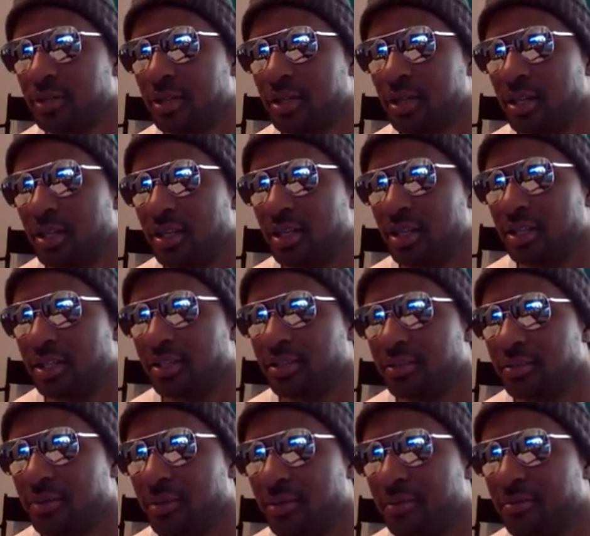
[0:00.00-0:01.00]
I think actually
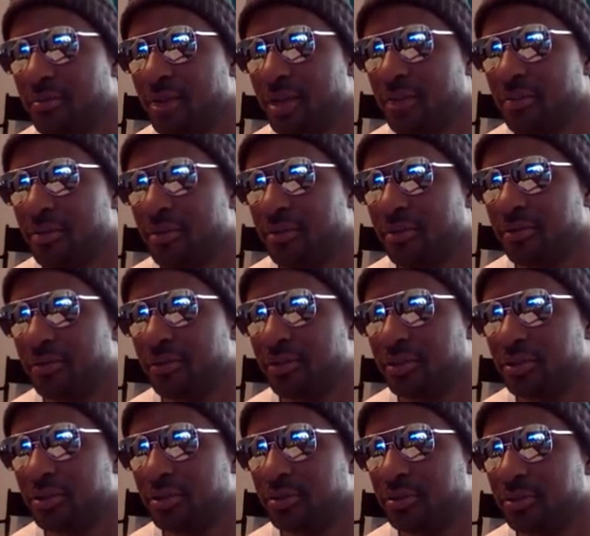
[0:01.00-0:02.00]
I might be able to fit
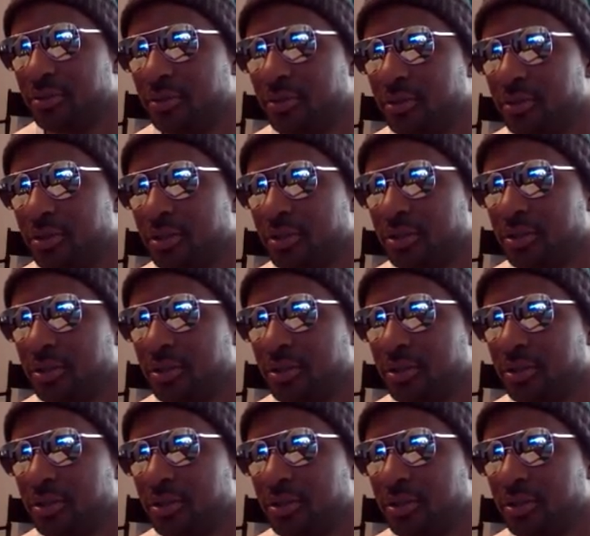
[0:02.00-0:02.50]
2 more.